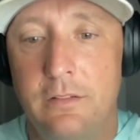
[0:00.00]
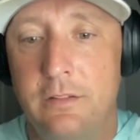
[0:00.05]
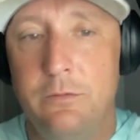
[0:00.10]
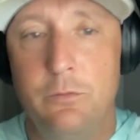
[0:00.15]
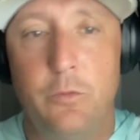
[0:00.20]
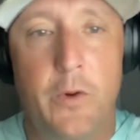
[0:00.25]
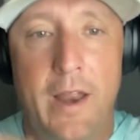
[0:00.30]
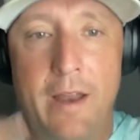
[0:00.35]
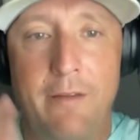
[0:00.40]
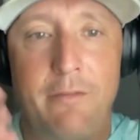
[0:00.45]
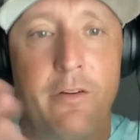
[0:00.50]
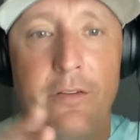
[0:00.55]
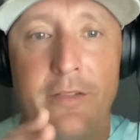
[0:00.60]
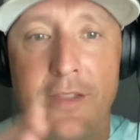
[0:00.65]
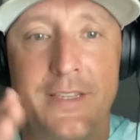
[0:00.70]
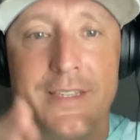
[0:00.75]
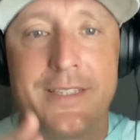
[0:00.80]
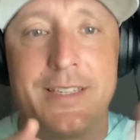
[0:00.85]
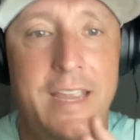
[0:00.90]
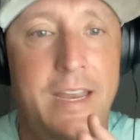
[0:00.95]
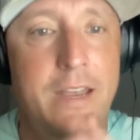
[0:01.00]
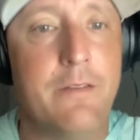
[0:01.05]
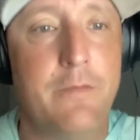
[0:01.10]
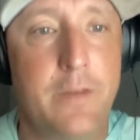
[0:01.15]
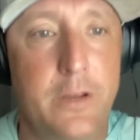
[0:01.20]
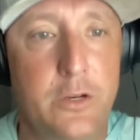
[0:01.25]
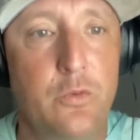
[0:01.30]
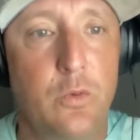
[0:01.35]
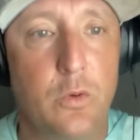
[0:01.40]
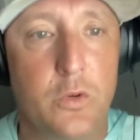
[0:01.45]
whatever this
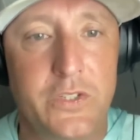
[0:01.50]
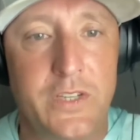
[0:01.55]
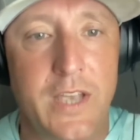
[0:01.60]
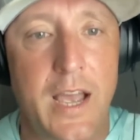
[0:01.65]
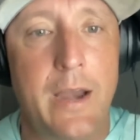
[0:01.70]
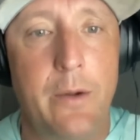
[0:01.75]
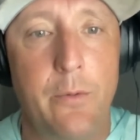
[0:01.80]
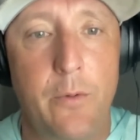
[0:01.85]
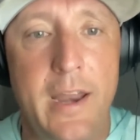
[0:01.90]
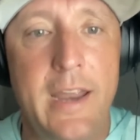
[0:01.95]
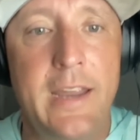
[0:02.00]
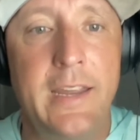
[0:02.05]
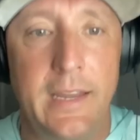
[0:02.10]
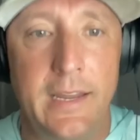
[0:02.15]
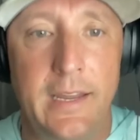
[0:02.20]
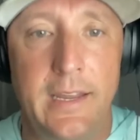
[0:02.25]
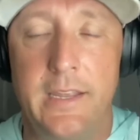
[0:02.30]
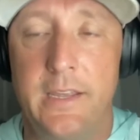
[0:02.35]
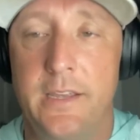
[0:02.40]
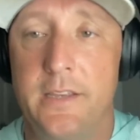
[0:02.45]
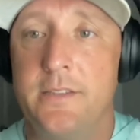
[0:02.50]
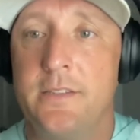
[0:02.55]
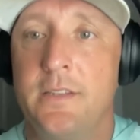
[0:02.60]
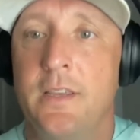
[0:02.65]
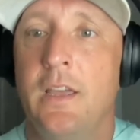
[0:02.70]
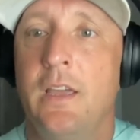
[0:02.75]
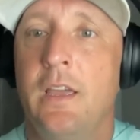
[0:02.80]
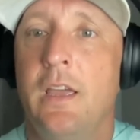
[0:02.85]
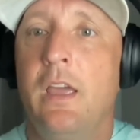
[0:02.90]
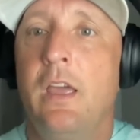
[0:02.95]
individual site ranking is.
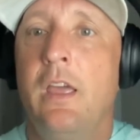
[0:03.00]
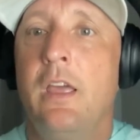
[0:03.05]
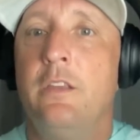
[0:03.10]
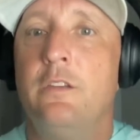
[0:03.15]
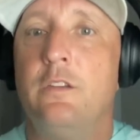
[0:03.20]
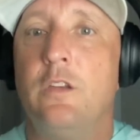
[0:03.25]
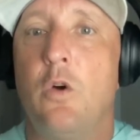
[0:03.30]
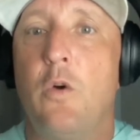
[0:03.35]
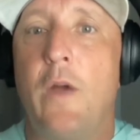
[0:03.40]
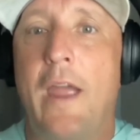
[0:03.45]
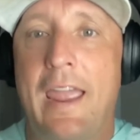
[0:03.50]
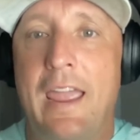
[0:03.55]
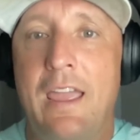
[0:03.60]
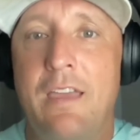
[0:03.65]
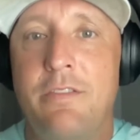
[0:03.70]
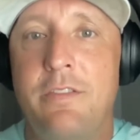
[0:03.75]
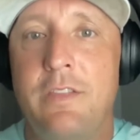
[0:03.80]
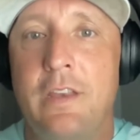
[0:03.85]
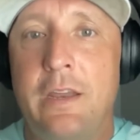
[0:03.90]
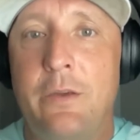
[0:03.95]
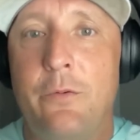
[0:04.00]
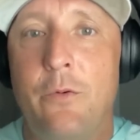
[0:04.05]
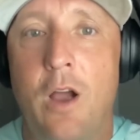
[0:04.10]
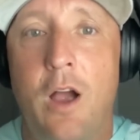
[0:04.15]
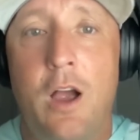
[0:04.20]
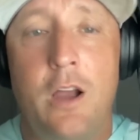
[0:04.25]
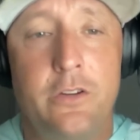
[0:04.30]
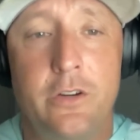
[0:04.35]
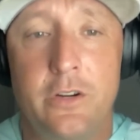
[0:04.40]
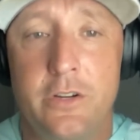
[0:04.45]
So Anthony
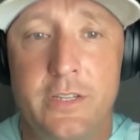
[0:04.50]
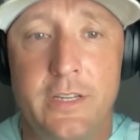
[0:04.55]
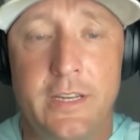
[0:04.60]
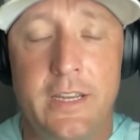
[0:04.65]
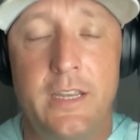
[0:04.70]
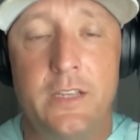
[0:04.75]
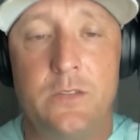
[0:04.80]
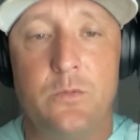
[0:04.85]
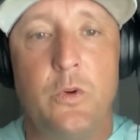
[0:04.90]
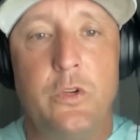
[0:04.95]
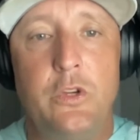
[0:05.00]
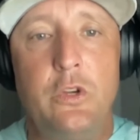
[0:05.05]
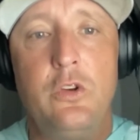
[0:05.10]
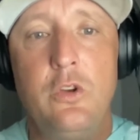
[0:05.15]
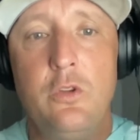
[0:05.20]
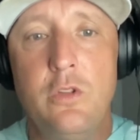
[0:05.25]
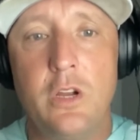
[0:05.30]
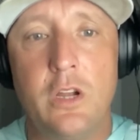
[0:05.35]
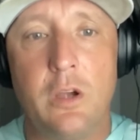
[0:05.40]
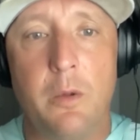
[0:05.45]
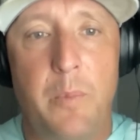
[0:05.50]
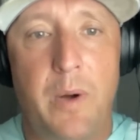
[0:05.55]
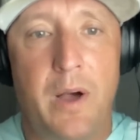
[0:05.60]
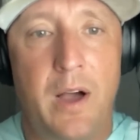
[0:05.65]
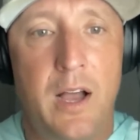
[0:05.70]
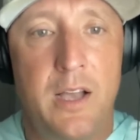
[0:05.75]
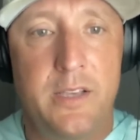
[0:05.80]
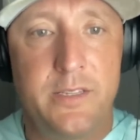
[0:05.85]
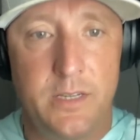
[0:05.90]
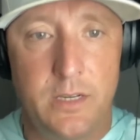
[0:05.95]
Rogers is, when you do the
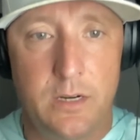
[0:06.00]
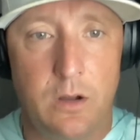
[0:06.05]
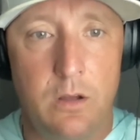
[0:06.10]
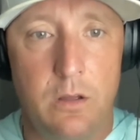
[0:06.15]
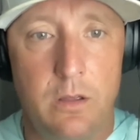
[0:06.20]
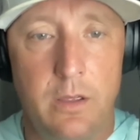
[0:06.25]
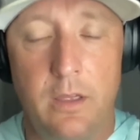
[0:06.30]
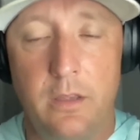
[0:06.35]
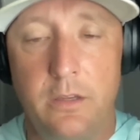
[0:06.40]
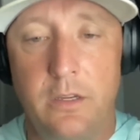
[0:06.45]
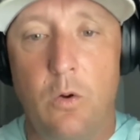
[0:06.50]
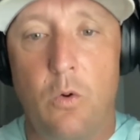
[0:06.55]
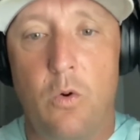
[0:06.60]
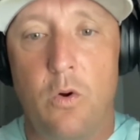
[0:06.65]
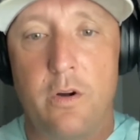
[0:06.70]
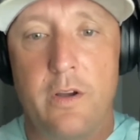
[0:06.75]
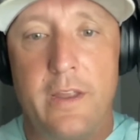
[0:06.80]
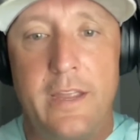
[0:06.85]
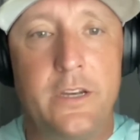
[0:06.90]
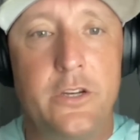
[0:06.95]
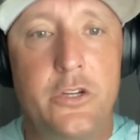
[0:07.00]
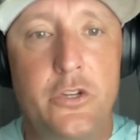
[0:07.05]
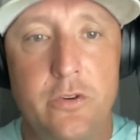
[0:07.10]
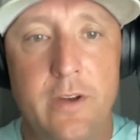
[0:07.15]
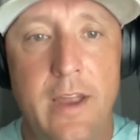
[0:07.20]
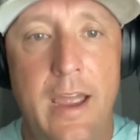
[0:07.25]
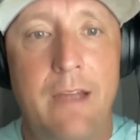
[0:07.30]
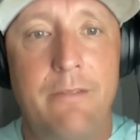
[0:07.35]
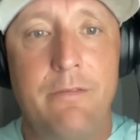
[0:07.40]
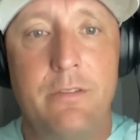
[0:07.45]
composite or
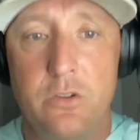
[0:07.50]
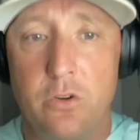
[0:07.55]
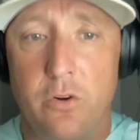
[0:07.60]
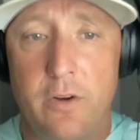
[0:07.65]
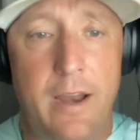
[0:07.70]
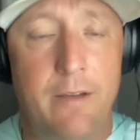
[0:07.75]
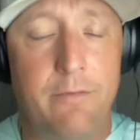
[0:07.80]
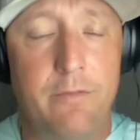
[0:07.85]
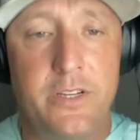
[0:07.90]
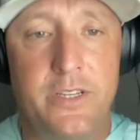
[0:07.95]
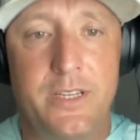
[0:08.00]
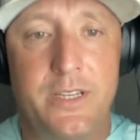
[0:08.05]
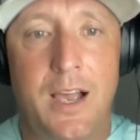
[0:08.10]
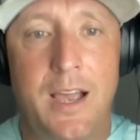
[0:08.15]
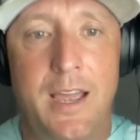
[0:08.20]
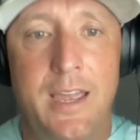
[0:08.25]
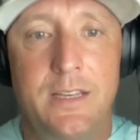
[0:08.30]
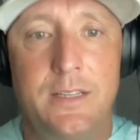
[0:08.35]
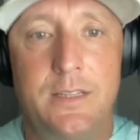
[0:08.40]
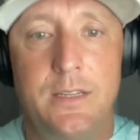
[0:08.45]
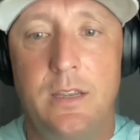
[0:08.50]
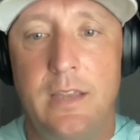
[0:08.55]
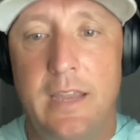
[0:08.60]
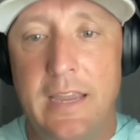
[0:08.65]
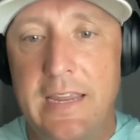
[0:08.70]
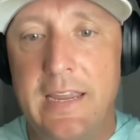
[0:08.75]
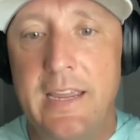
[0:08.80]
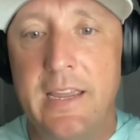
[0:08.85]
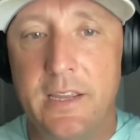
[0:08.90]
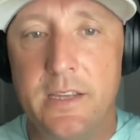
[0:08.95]
industry average on every site,
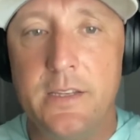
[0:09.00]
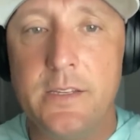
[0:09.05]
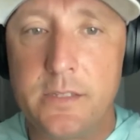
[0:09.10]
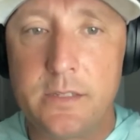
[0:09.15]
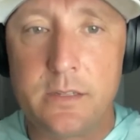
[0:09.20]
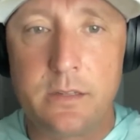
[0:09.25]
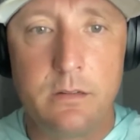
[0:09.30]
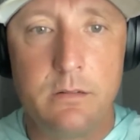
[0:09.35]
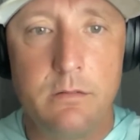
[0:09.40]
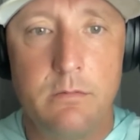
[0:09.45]
he is,